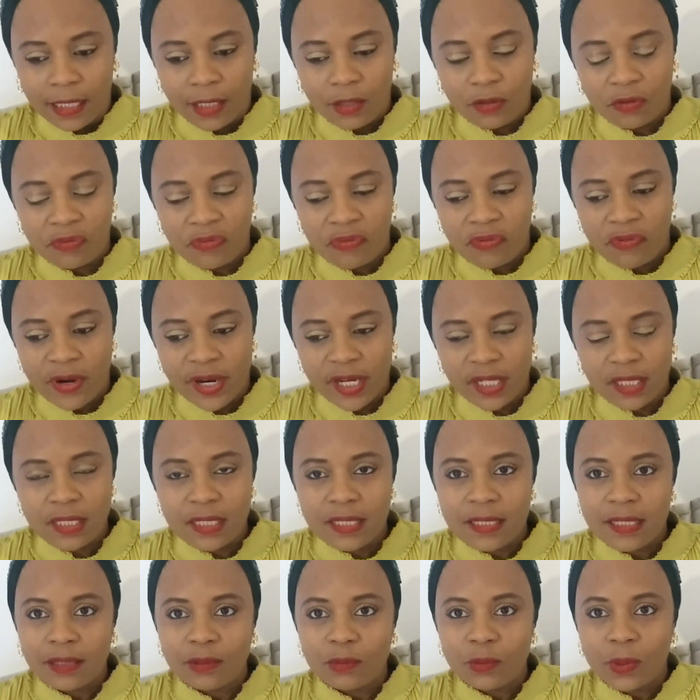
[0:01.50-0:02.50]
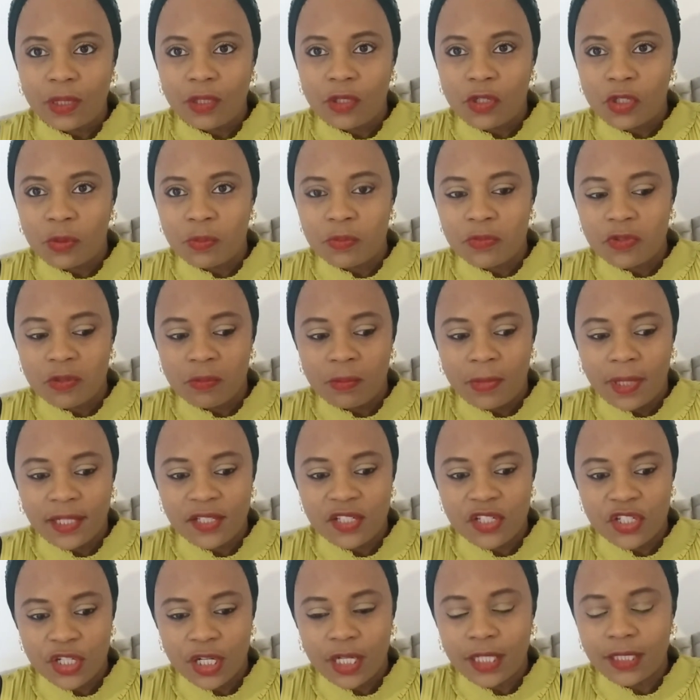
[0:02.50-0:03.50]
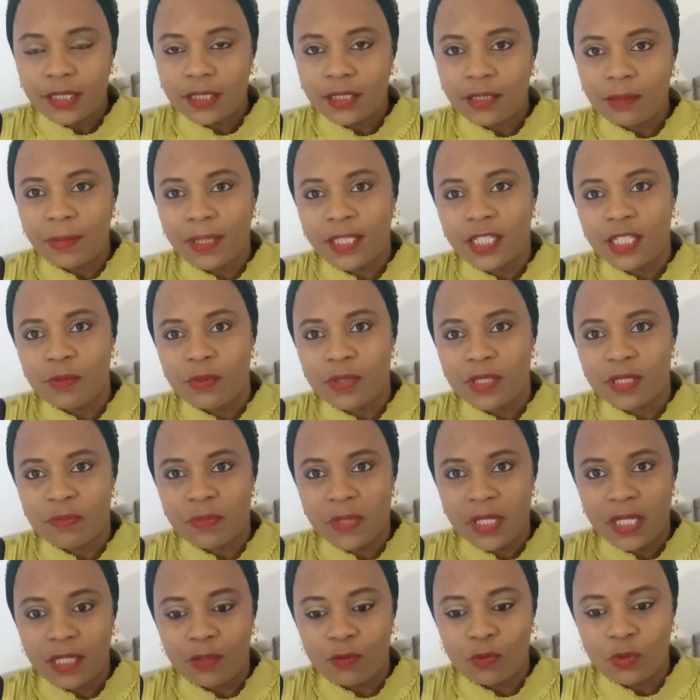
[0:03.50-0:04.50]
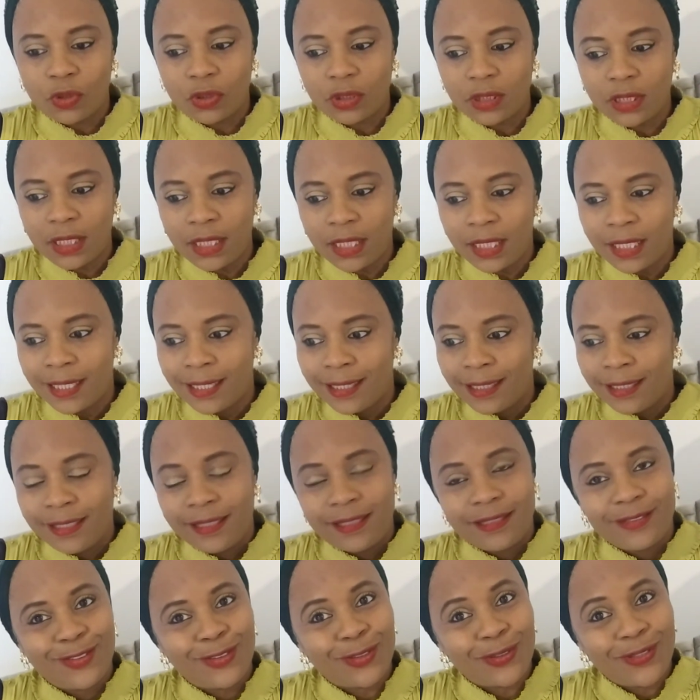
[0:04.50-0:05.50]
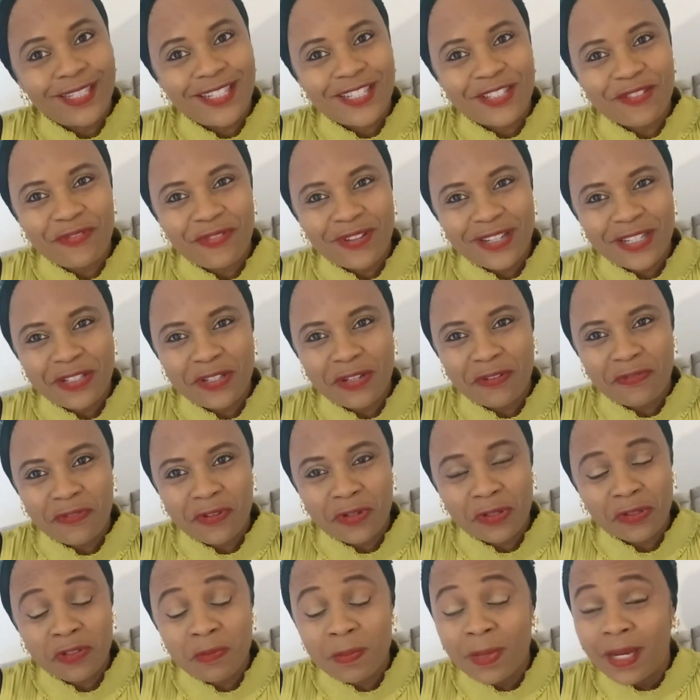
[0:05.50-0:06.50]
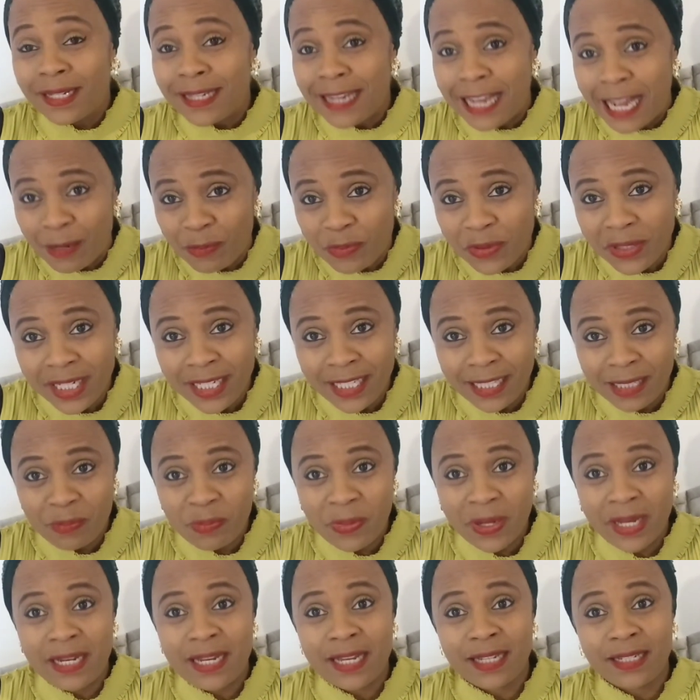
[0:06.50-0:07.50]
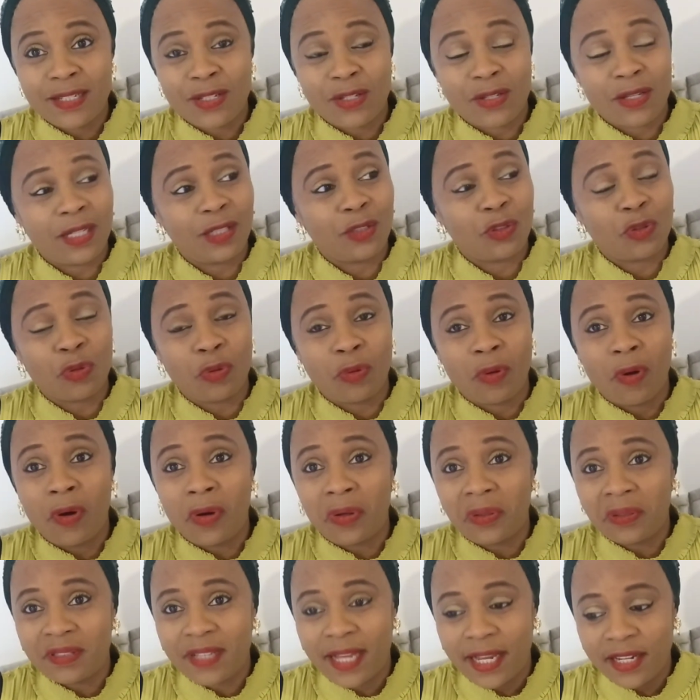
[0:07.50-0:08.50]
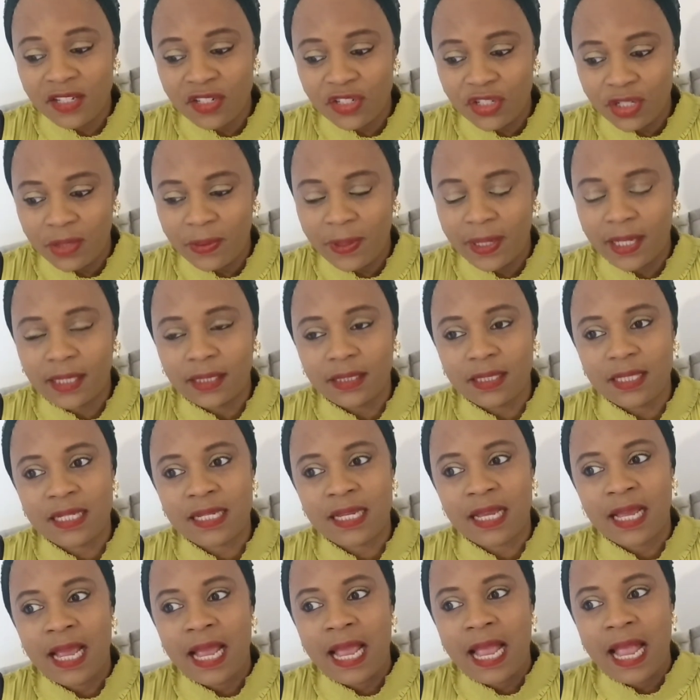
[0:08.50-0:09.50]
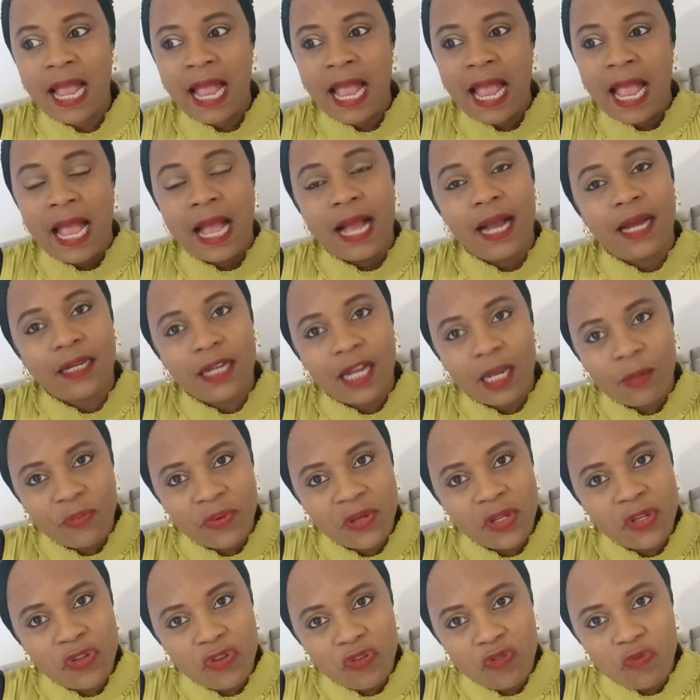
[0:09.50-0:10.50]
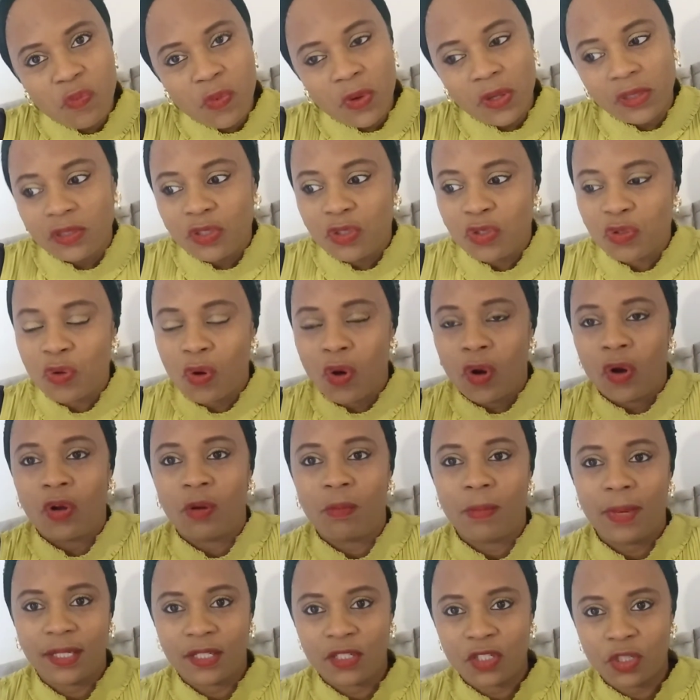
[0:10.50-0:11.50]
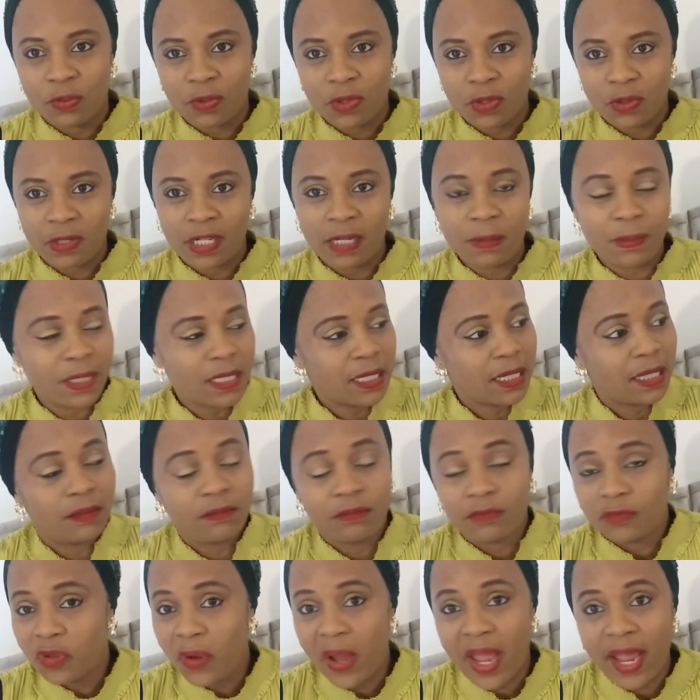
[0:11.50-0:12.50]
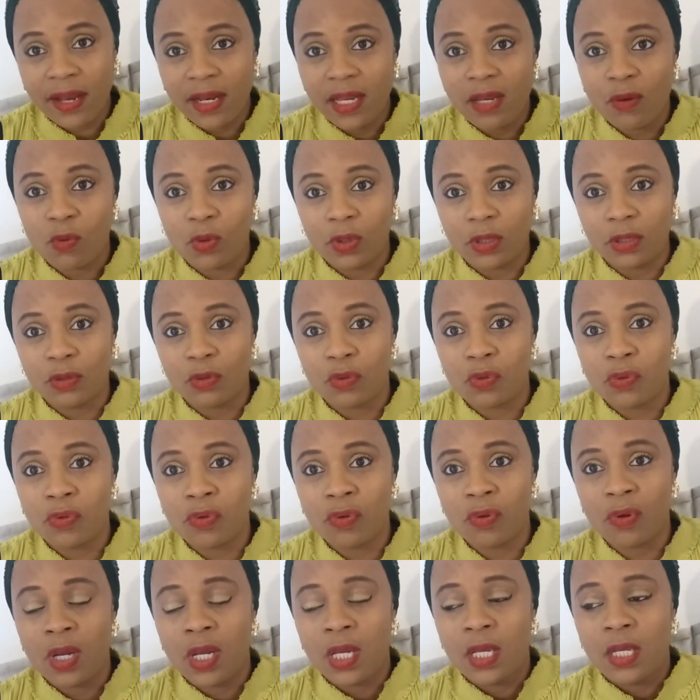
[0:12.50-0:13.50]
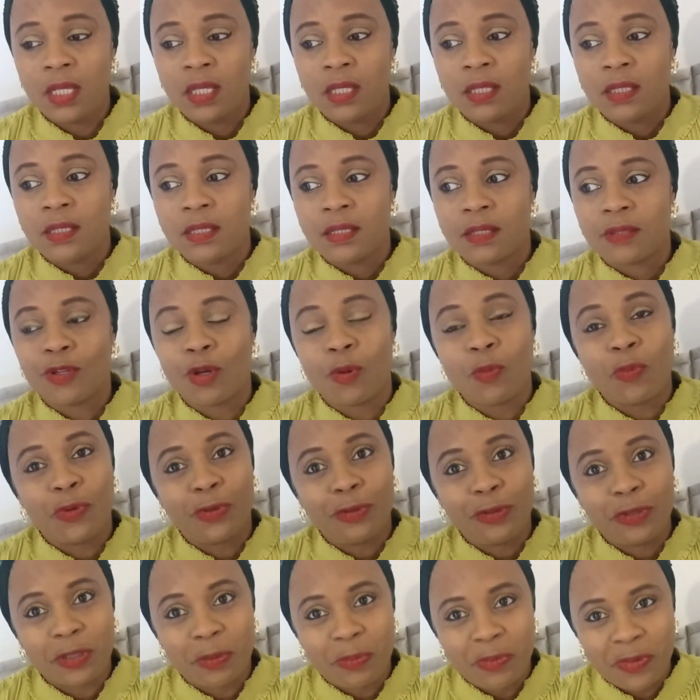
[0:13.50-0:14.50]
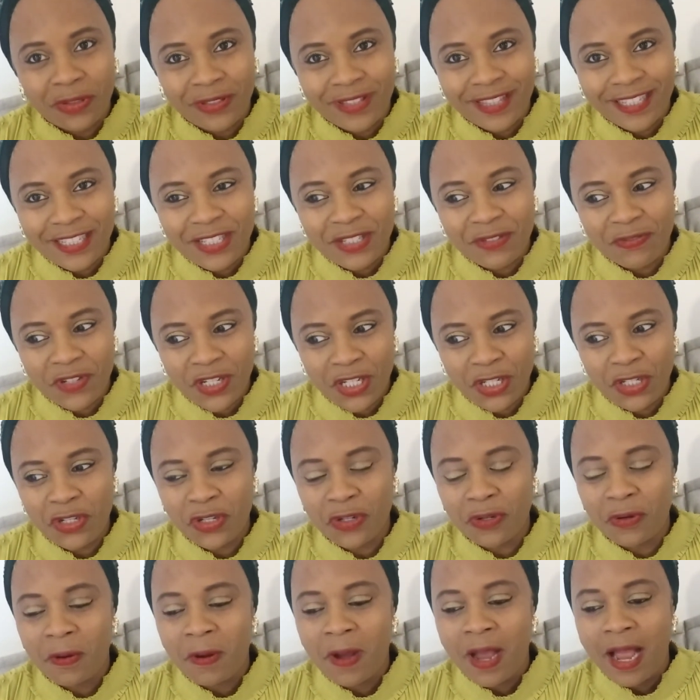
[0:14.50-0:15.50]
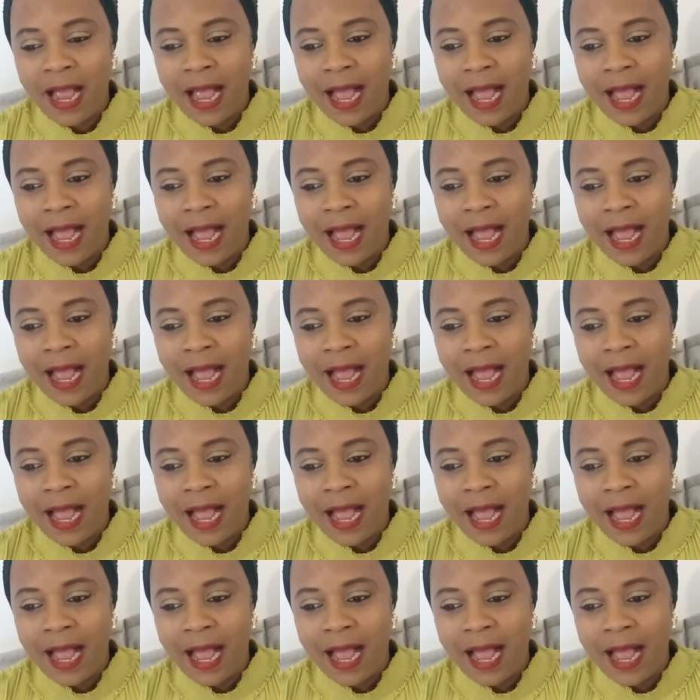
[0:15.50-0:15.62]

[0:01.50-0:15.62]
Hello friends and welcome to my channel. My name is Mina Wodi. Today is the 1st of October and happy Independence Day to all Nigerians and happy new month to all my subscribers and to anyone who stumbles upon this video.